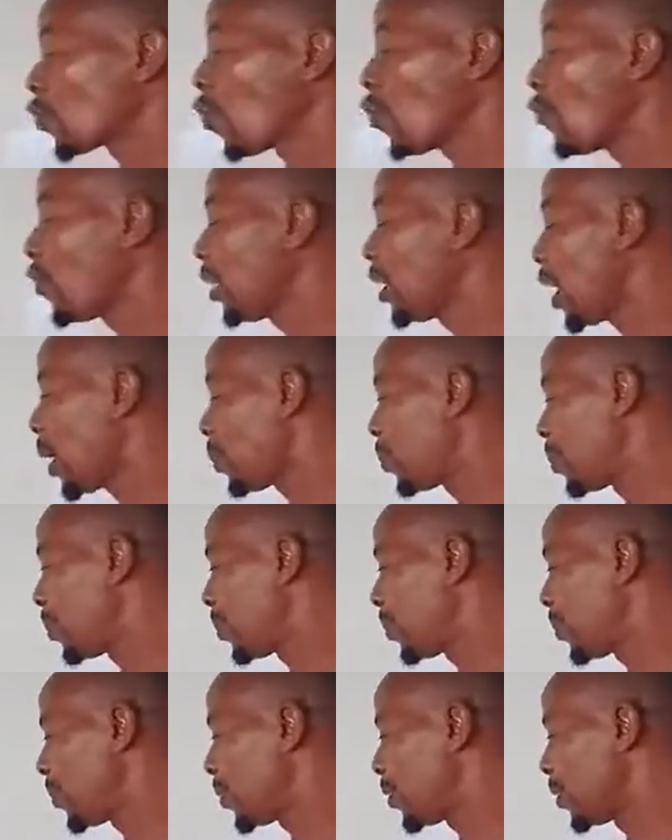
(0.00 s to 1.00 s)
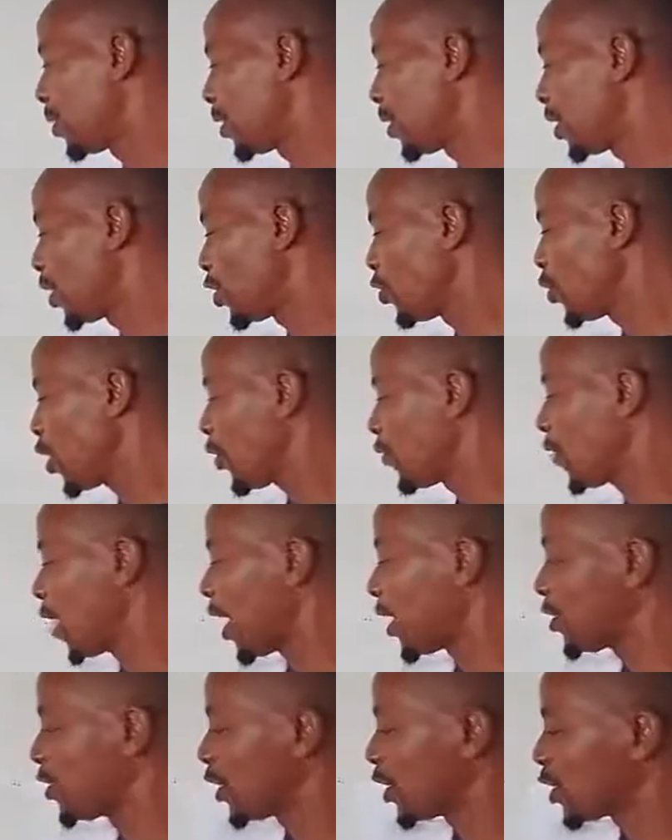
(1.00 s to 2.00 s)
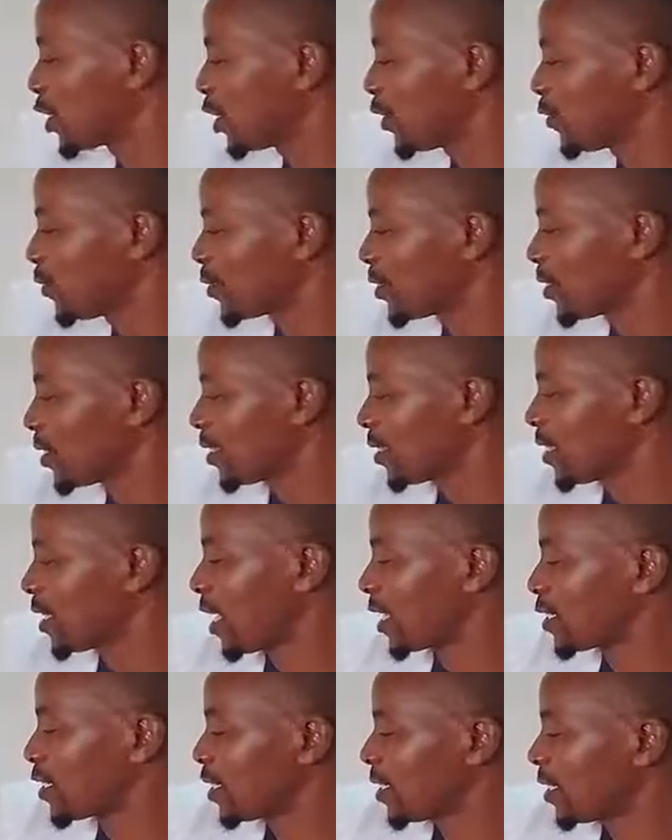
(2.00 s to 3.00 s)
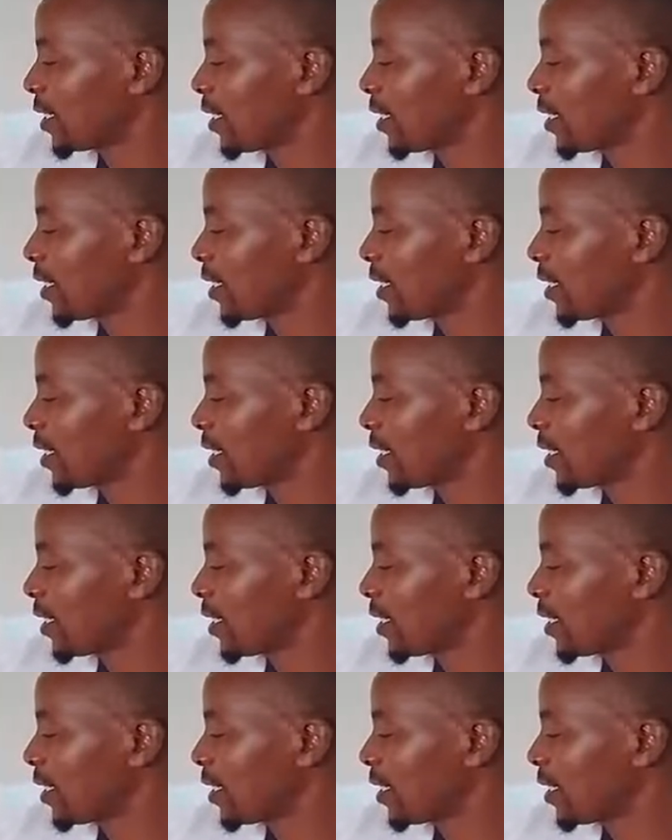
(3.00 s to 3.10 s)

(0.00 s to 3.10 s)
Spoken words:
overlap. You have adjectives that